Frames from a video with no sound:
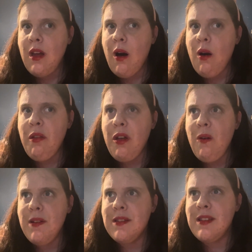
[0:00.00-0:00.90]

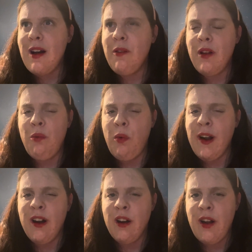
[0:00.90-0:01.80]
Although it sounded
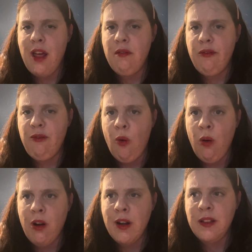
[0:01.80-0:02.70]
weird and
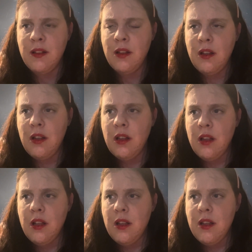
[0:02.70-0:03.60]
foreign,
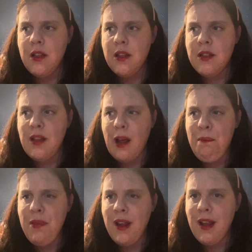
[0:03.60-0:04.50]

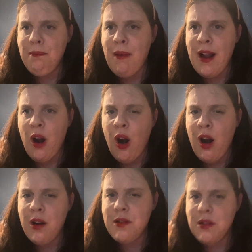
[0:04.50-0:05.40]
something in my
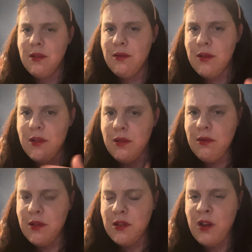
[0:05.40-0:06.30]
heart
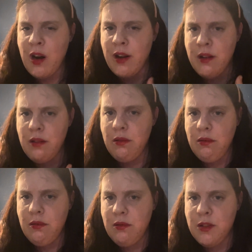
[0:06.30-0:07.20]
started
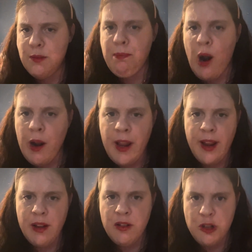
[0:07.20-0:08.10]

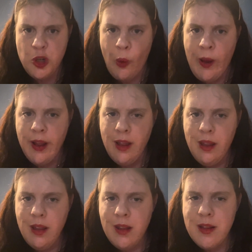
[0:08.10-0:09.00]
sparking into joy.
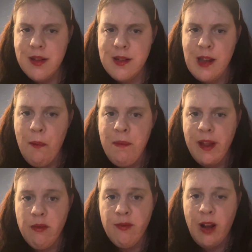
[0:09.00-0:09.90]

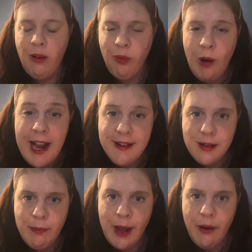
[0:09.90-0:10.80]
Something felt right
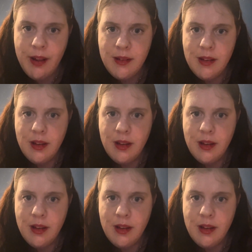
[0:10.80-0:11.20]
about it,